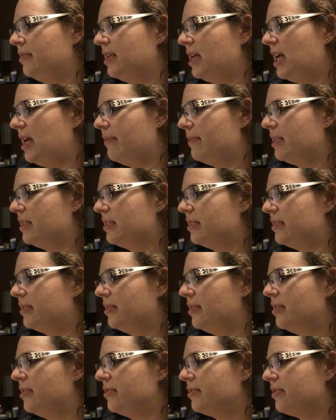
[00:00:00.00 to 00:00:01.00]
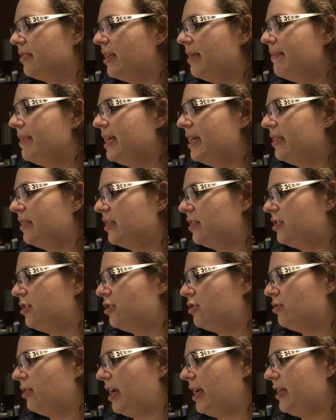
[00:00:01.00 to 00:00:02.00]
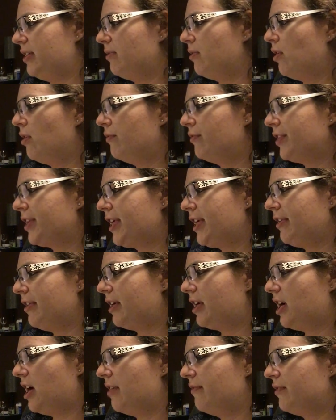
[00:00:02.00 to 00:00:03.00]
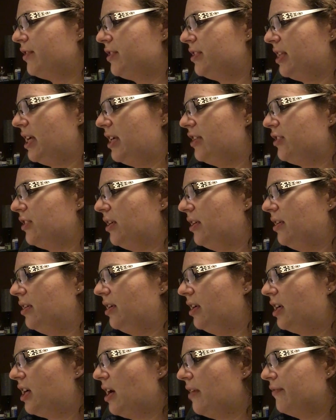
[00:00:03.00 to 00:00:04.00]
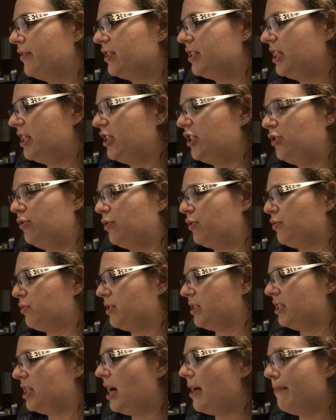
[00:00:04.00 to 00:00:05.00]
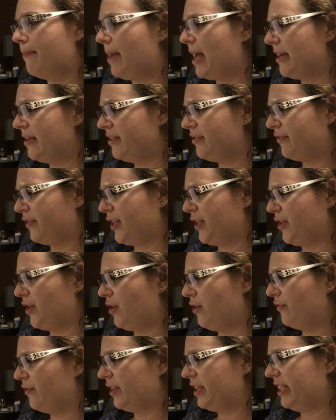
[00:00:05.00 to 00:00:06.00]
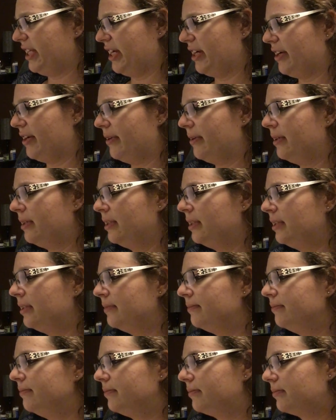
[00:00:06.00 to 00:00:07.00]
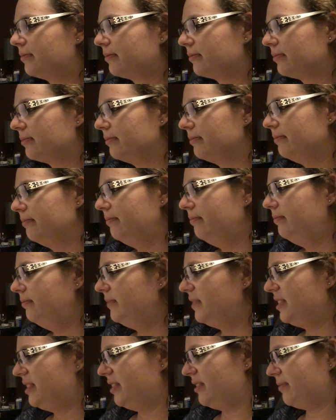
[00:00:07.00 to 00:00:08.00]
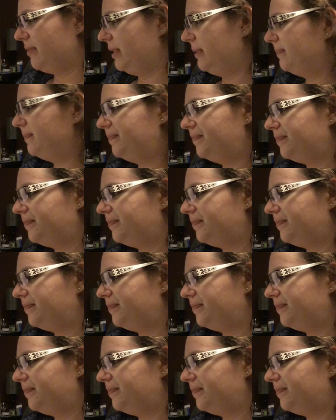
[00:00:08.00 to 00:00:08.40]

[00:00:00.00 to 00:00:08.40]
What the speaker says: Amos. So let me get this straight. You overhear a conversation which was not meant for you to overhear. Excuse me.